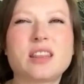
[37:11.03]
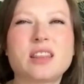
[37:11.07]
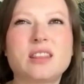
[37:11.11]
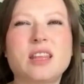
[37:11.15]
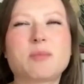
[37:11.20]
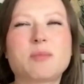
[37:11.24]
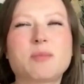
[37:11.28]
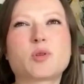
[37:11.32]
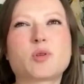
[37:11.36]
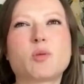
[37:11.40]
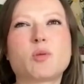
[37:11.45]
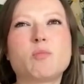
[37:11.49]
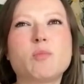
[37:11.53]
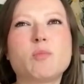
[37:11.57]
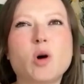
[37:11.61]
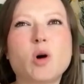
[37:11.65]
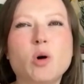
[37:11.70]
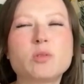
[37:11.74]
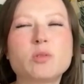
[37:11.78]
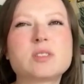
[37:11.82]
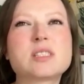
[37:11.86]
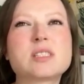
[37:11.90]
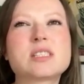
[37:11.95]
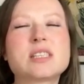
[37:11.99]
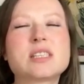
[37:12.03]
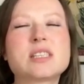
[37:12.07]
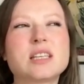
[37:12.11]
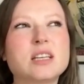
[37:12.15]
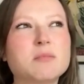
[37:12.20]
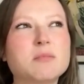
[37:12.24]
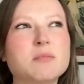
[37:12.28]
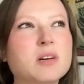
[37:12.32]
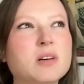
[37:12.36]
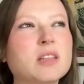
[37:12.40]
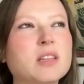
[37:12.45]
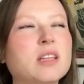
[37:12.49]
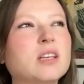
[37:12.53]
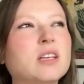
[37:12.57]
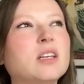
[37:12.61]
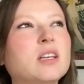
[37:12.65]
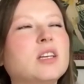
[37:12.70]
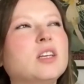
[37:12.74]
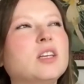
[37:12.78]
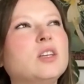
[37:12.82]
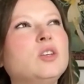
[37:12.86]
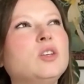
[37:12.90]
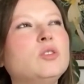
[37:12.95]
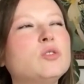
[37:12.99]
they promote cinema that
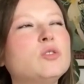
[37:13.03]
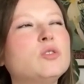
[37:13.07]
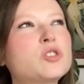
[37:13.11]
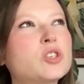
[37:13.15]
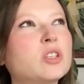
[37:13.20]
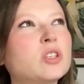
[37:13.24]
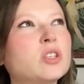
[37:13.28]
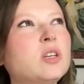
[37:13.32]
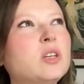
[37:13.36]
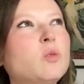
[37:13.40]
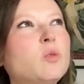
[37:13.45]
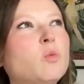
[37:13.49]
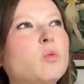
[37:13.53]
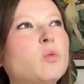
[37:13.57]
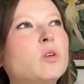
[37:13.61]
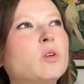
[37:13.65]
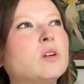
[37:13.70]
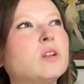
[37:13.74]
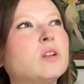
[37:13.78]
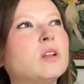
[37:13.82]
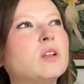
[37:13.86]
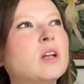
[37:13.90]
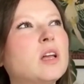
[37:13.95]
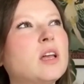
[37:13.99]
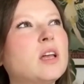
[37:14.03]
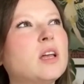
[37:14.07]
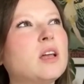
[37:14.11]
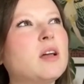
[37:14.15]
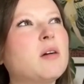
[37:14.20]
usually will,